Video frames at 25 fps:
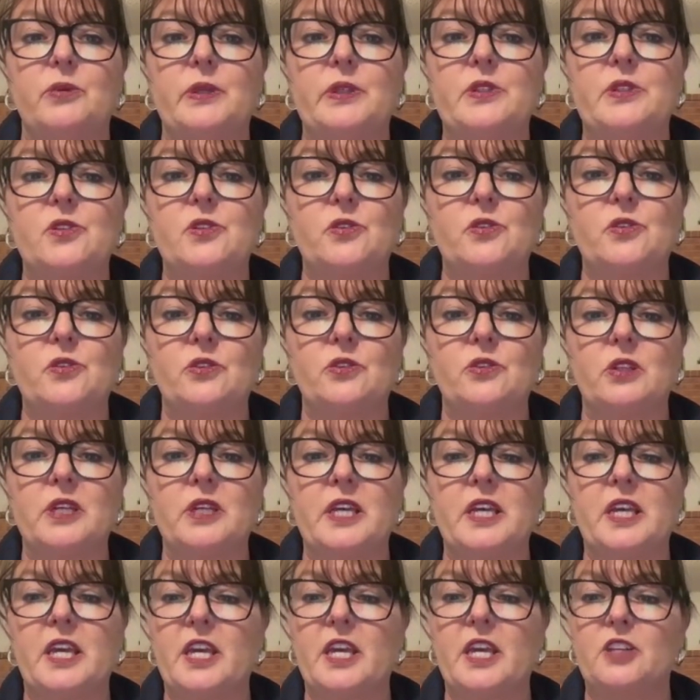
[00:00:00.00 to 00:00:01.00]
we
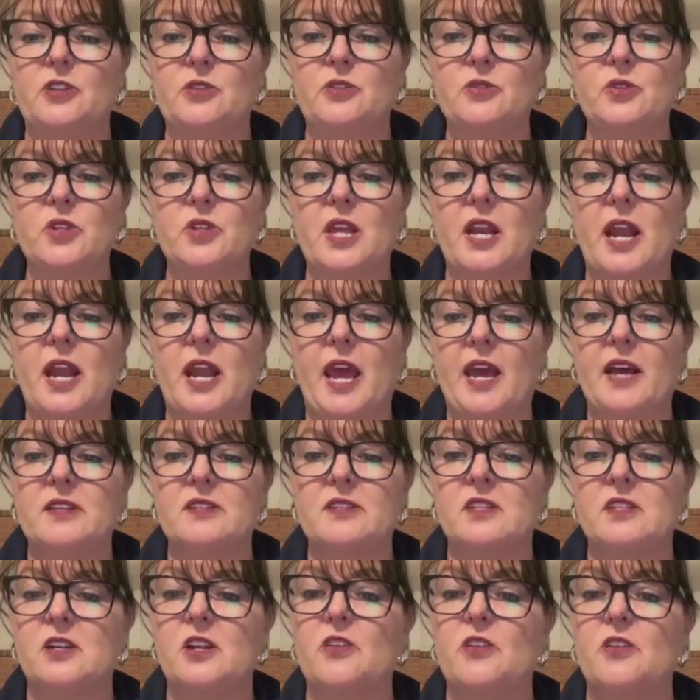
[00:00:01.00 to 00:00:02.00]
certainly can use it
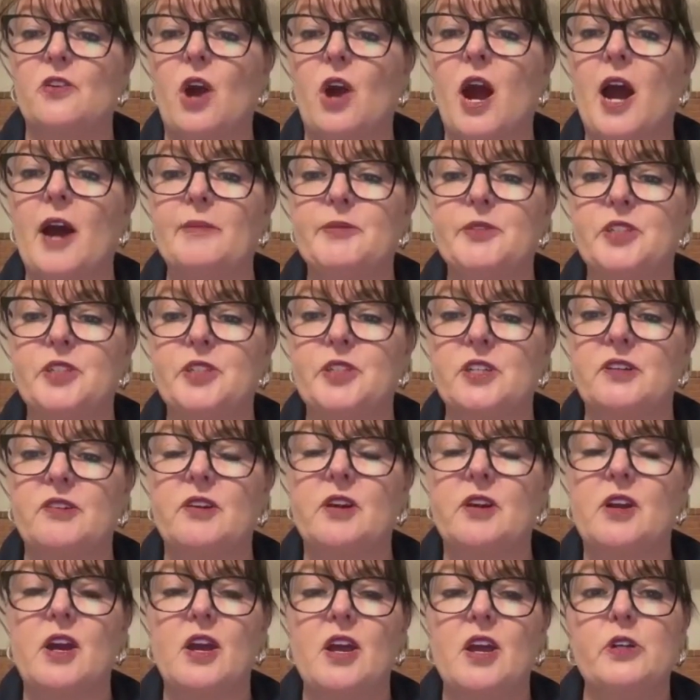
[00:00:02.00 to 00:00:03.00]
as another
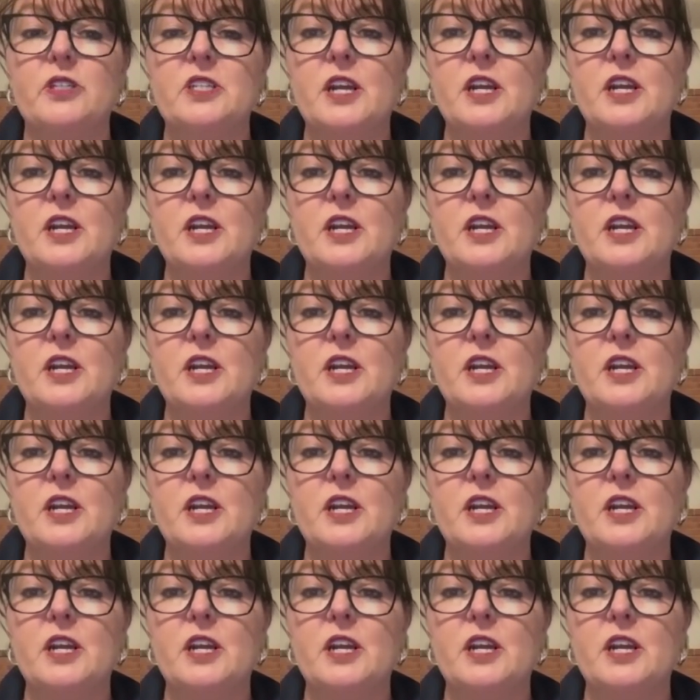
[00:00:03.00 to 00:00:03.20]
option for us.